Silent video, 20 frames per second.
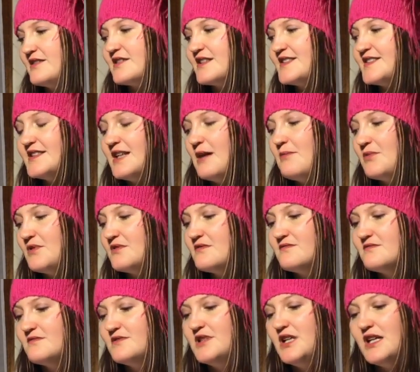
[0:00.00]
example,
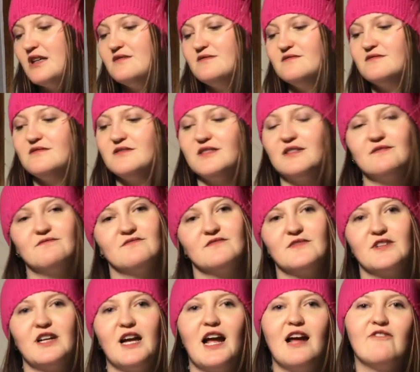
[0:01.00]
yeah,
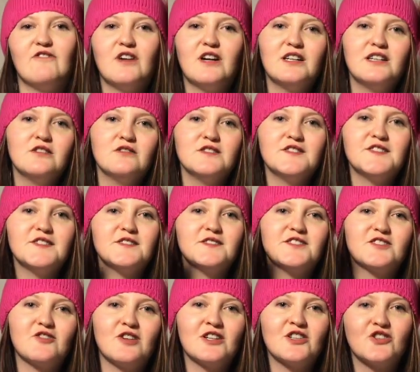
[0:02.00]
that I have right here is
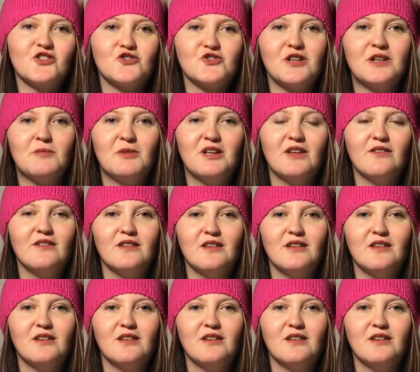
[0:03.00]
Strange the Dreamer.